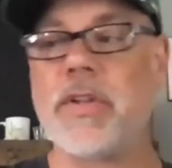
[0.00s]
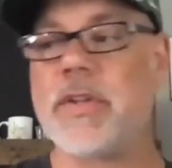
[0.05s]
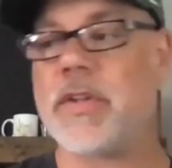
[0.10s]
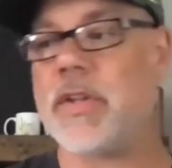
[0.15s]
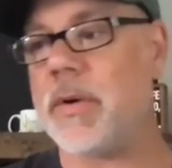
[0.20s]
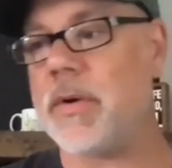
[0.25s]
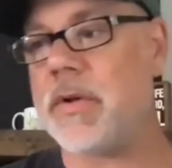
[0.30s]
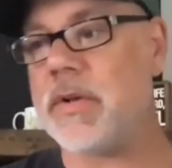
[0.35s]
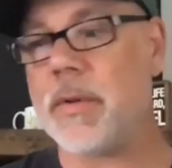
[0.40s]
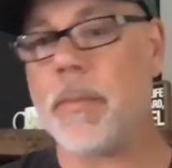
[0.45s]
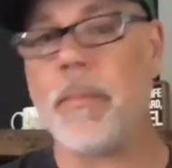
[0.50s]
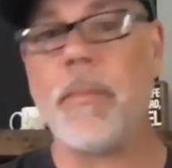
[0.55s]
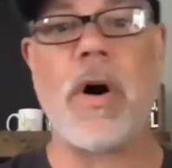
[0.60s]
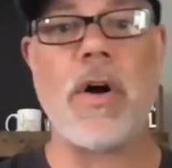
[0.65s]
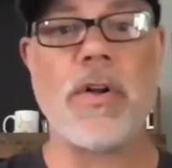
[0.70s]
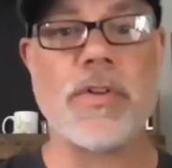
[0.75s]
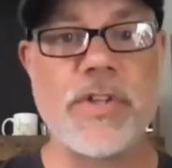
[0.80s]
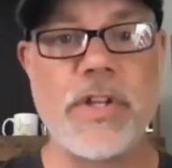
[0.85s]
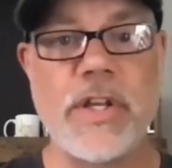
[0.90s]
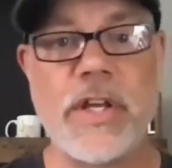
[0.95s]
the, the
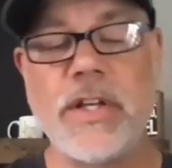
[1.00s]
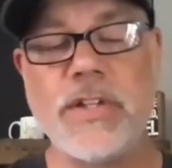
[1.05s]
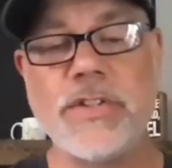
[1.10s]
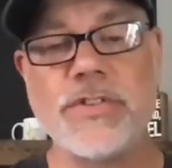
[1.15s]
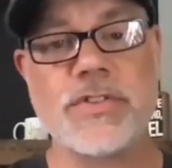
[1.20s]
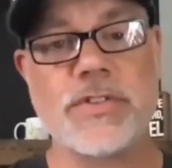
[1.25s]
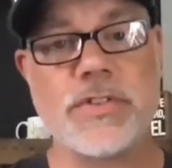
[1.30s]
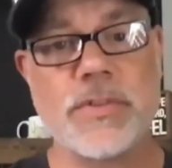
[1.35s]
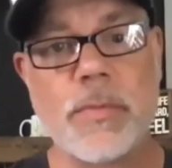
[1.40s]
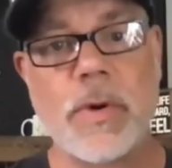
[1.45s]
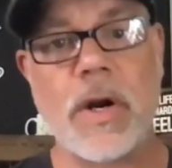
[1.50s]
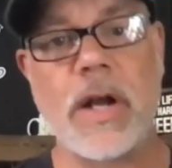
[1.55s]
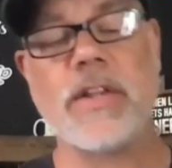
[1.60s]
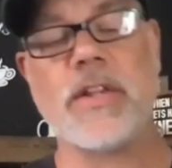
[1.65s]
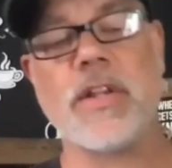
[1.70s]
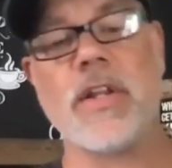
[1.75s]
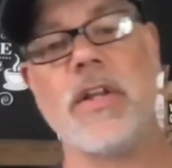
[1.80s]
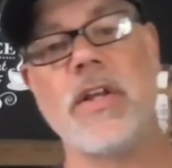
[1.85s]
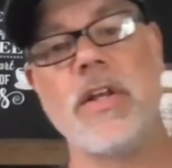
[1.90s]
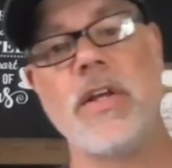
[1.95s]
Maltese, right,
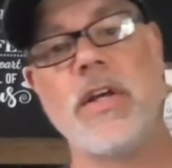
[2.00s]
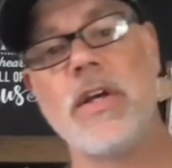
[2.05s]
the